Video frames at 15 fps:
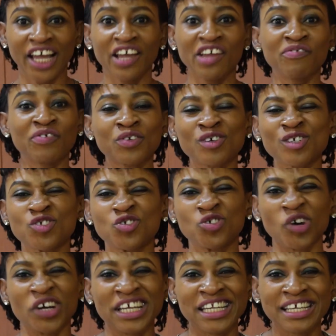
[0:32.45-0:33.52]
If you're just
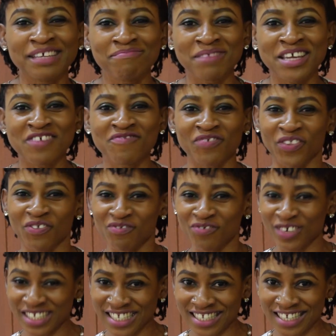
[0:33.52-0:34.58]
joining me for the
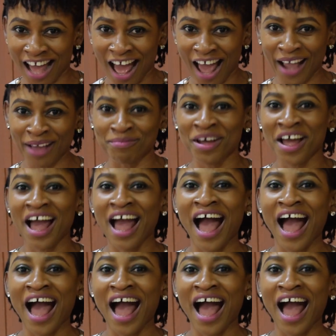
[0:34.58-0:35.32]
first time,